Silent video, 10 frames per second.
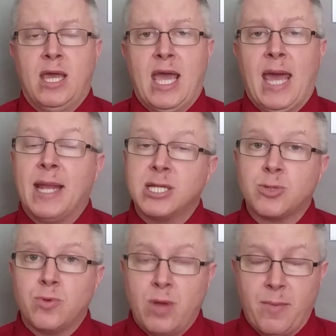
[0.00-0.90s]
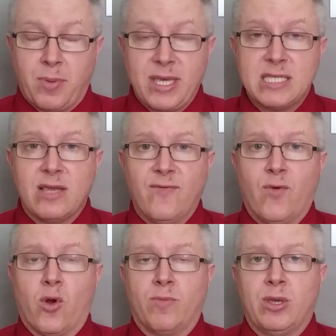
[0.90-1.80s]
And I just am pleased to
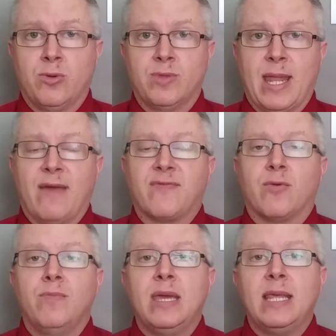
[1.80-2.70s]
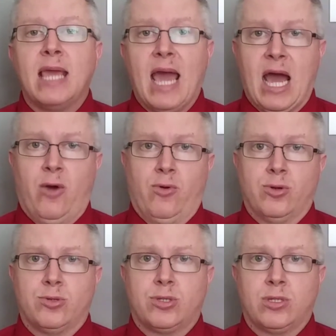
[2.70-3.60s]
inform you that after many
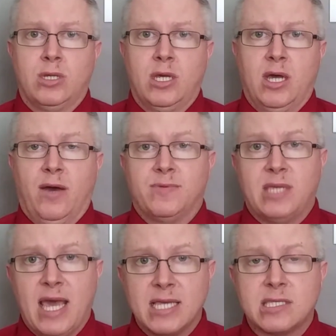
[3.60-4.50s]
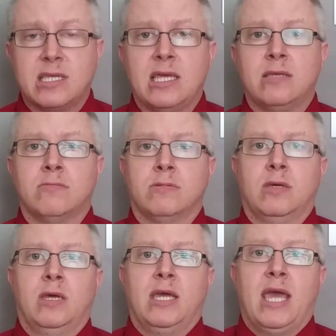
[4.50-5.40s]
hours of testing
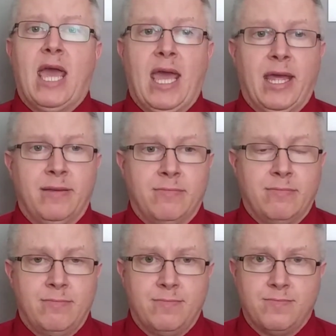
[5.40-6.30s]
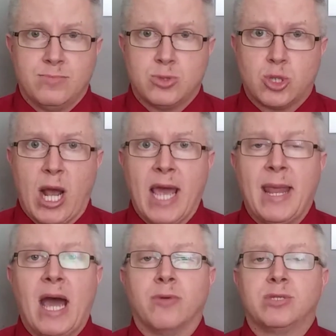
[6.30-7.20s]
and trying
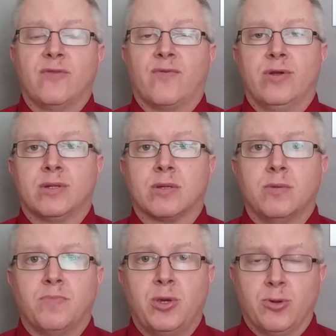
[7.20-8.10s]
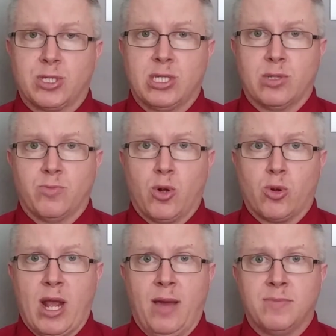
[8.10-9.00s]
out different computer system
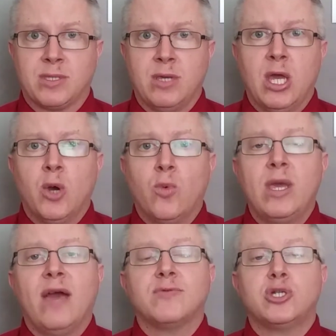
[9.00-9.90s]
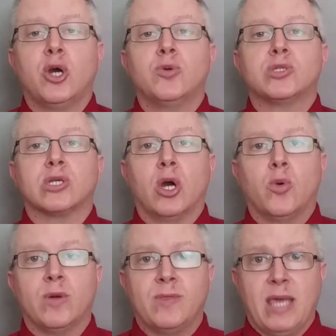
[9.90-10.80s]
programs, we have chose to go
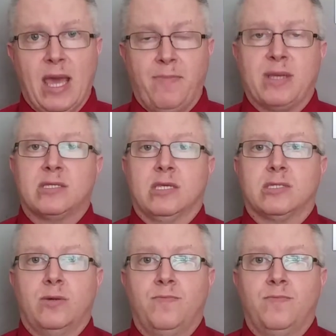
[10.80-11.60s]
with the EPIC system.